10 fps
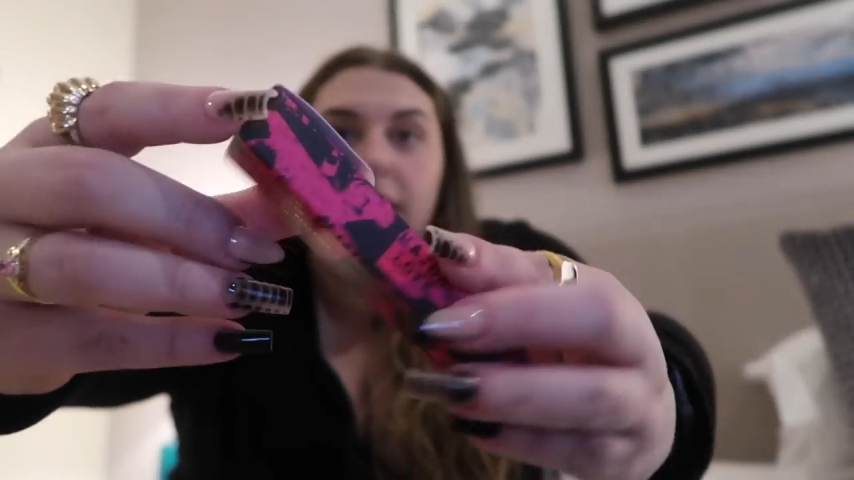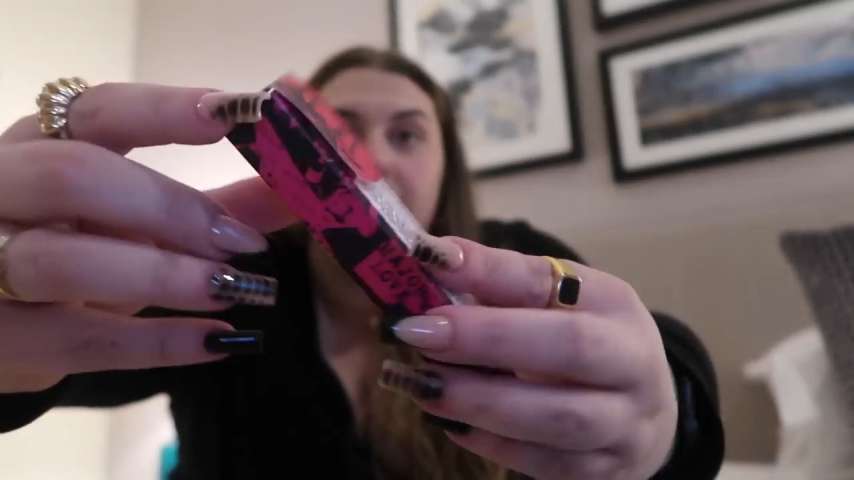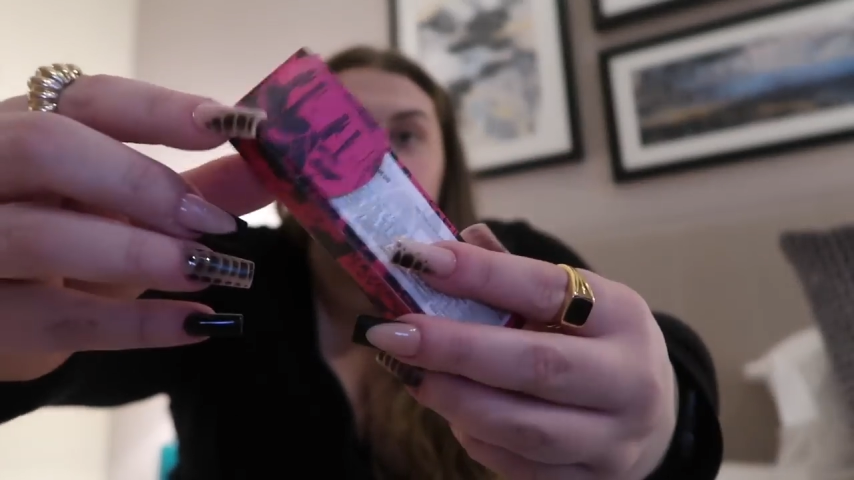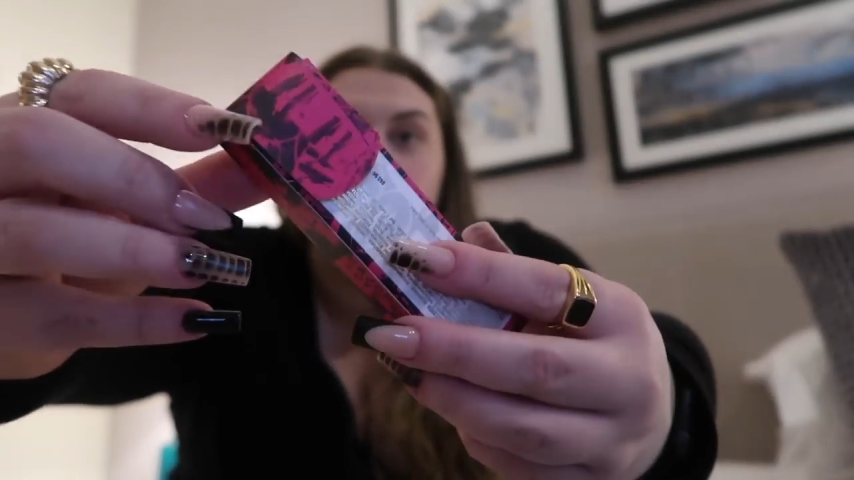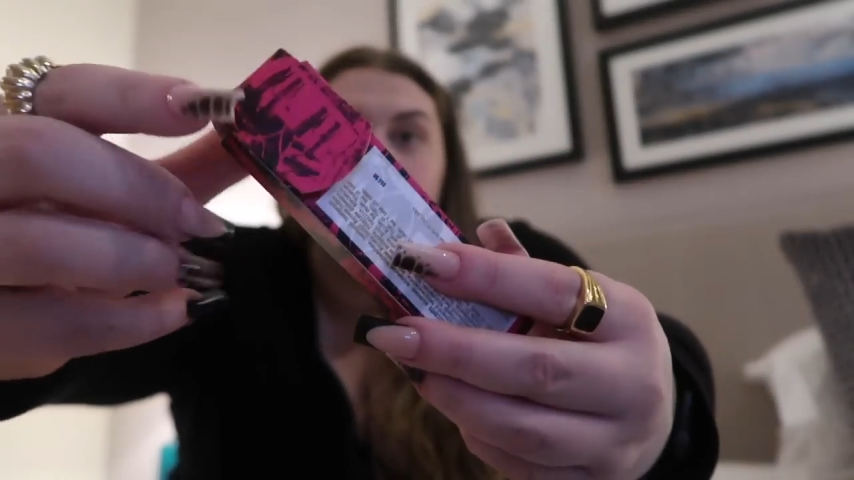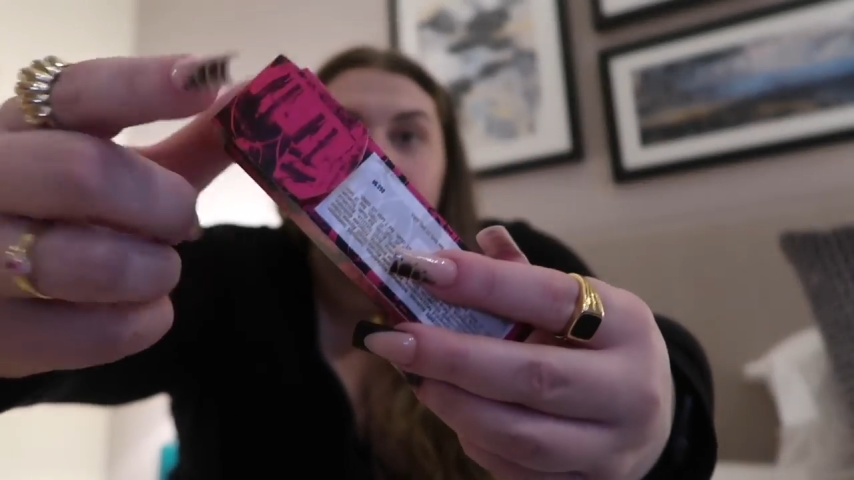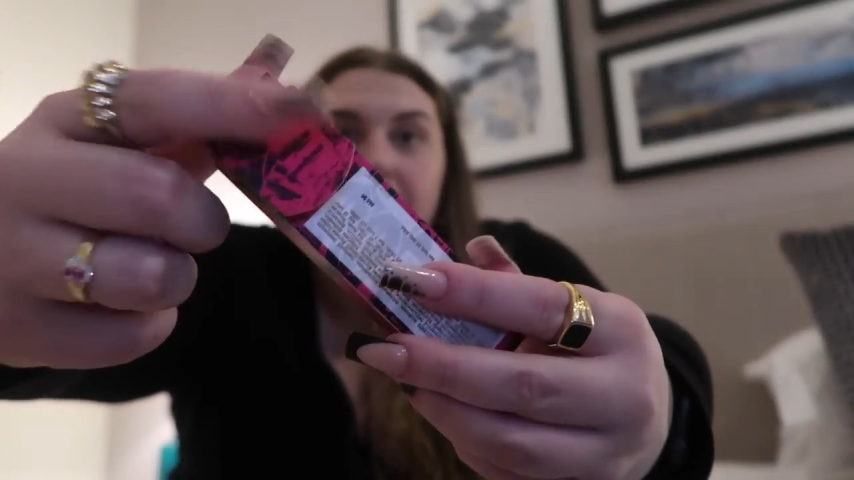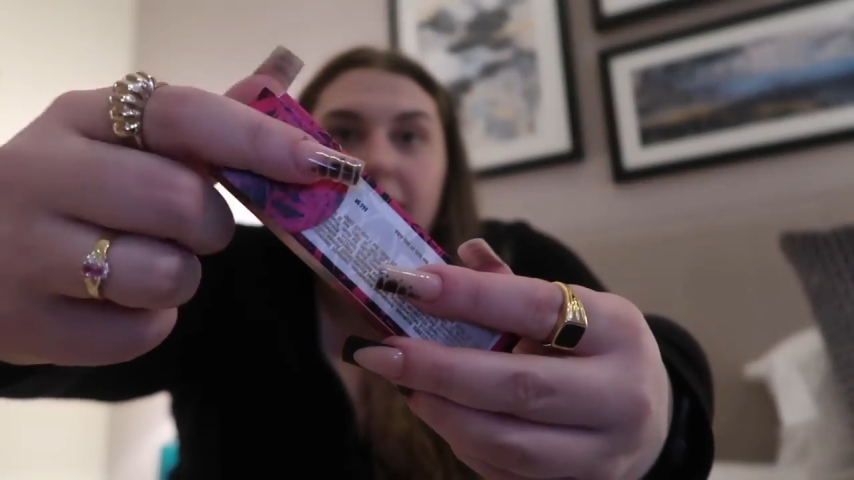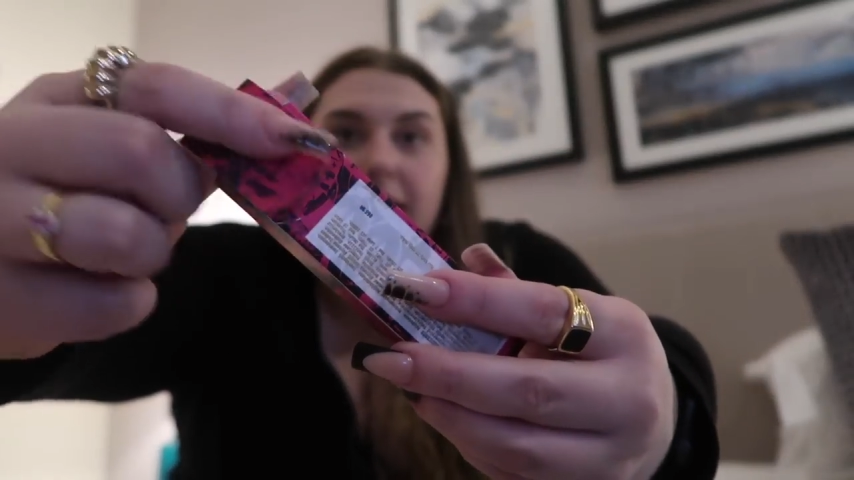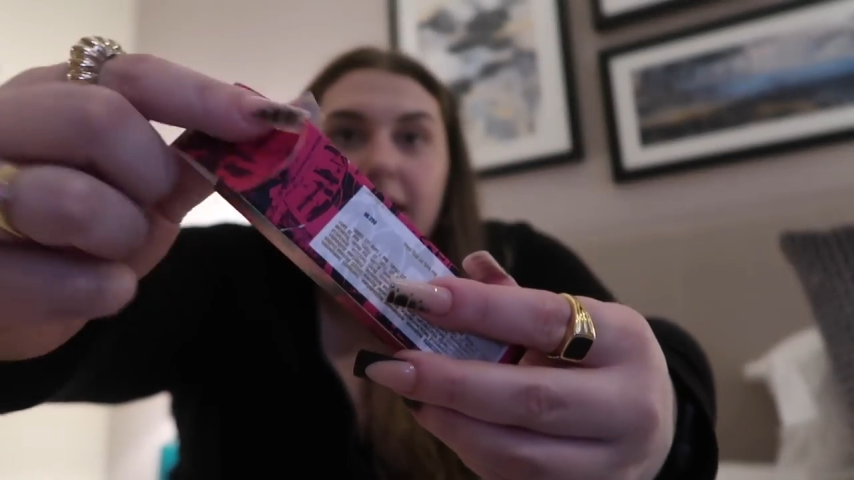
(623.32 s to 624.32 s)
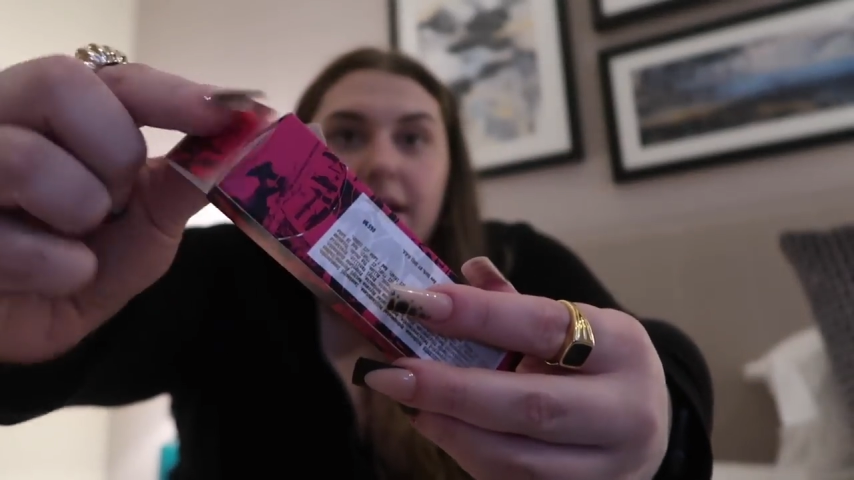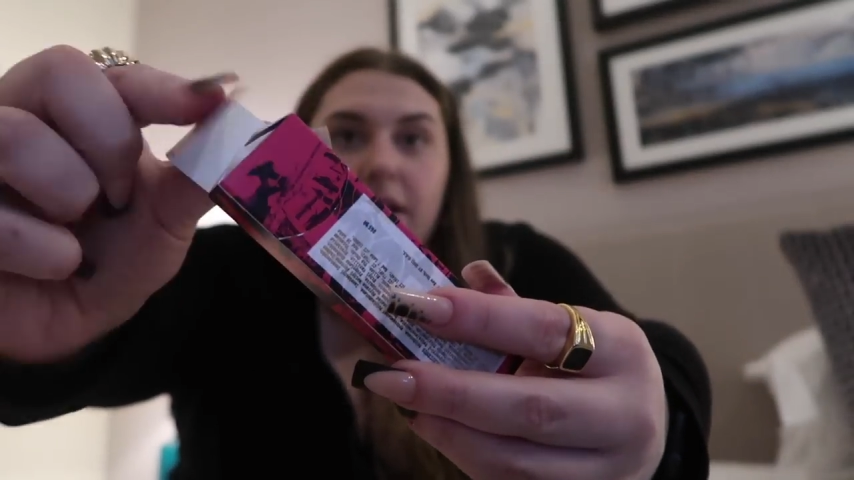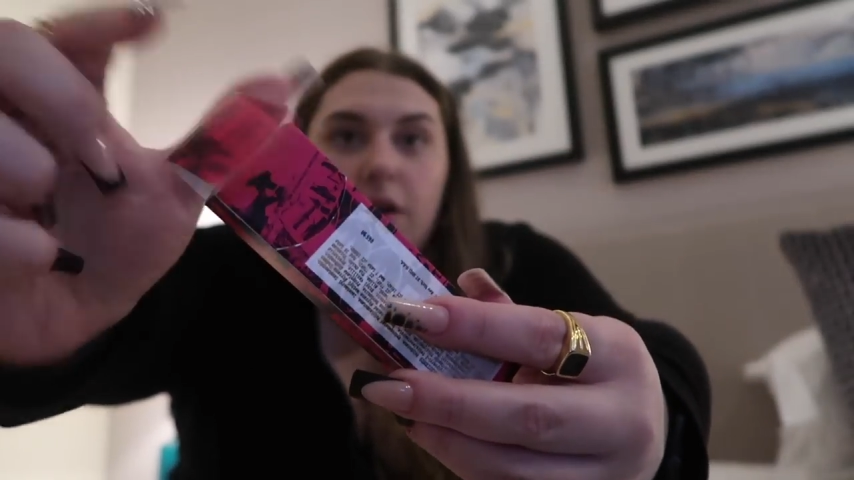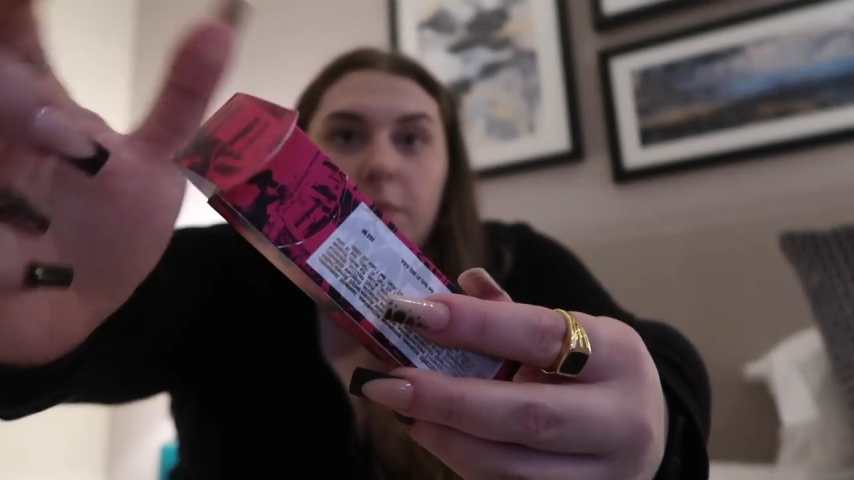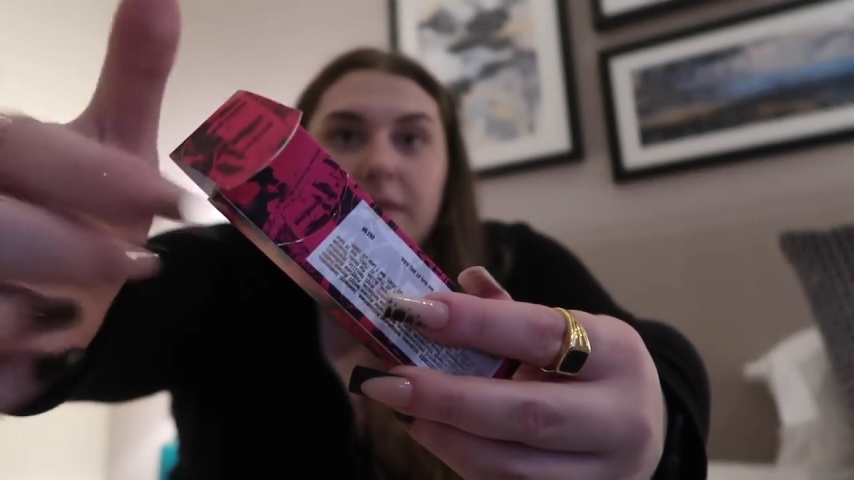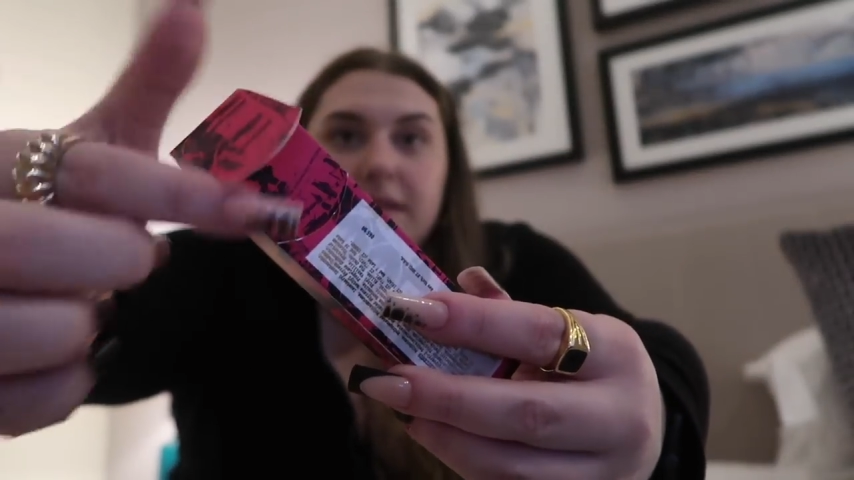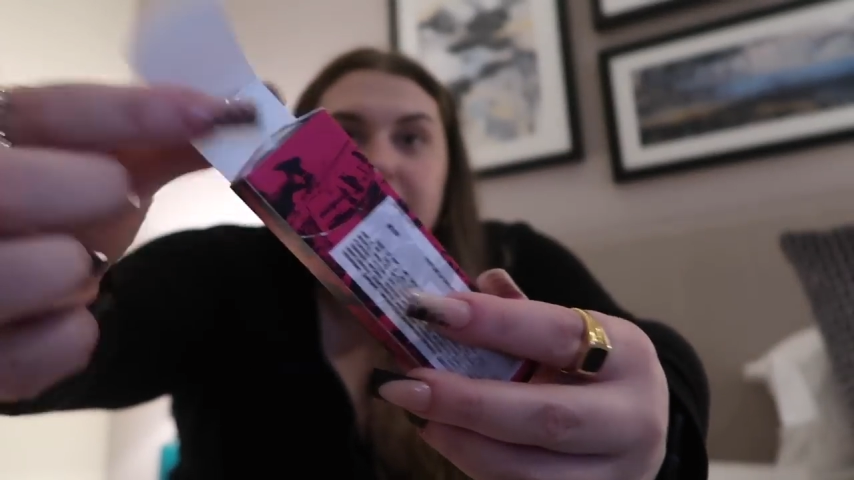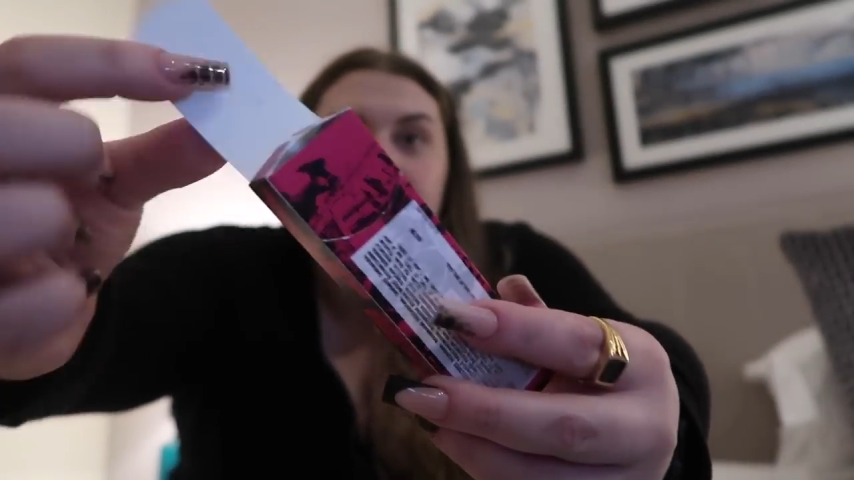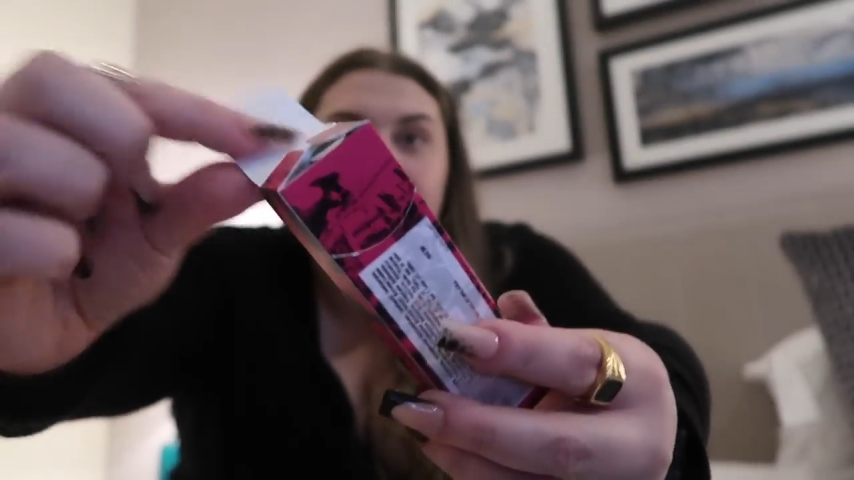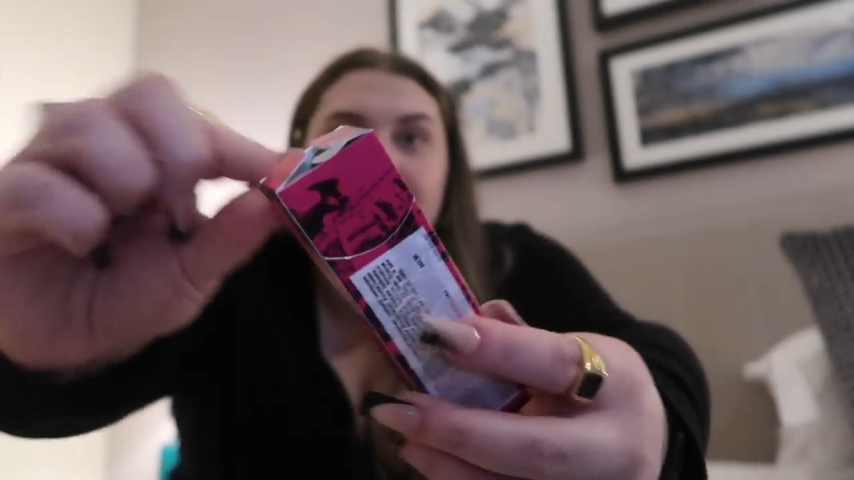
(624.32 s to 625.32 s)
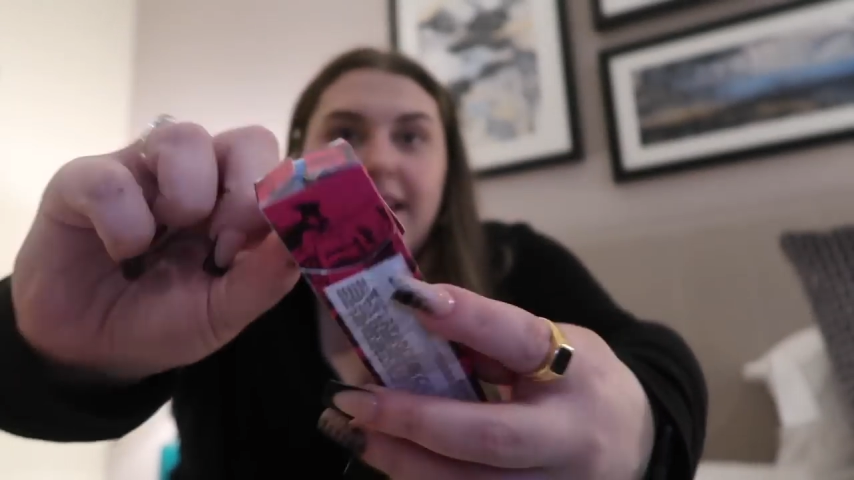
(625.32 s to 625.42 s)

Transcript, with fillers: and then the back like opens like